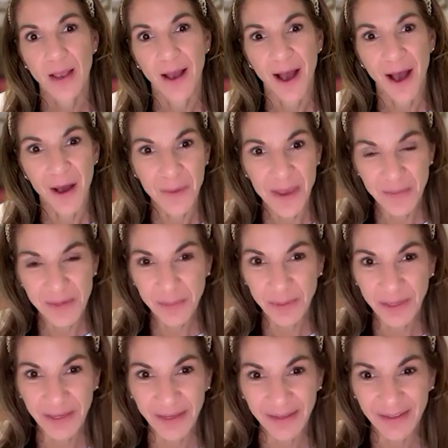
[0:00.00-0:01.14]
I'm Amy
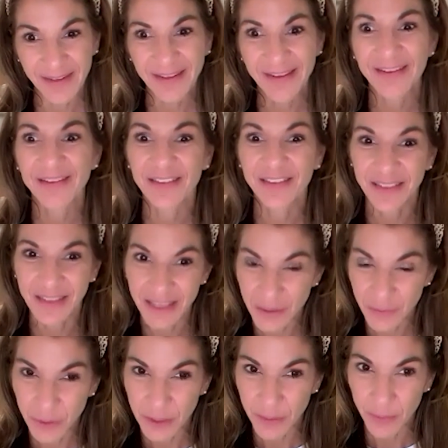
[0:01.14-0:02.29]
P., the
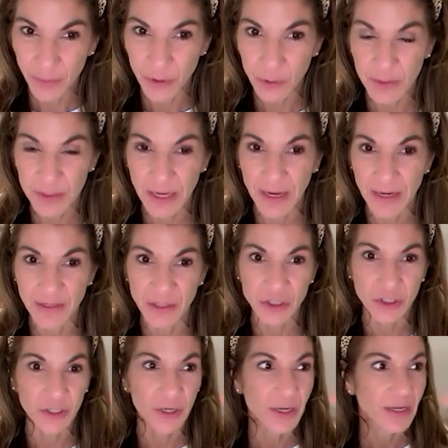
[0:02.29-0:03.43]
reimbursement
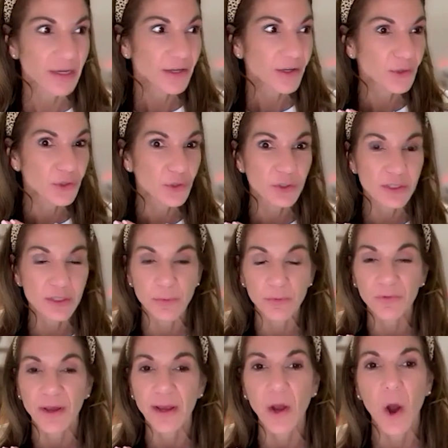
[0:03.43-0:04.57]
dietitian, here to
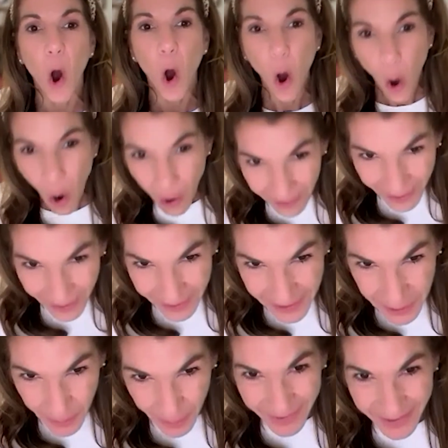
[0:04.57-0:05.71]
simplify all
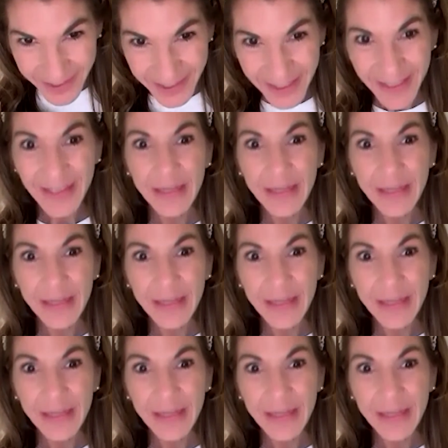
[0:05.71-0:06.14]
aspects,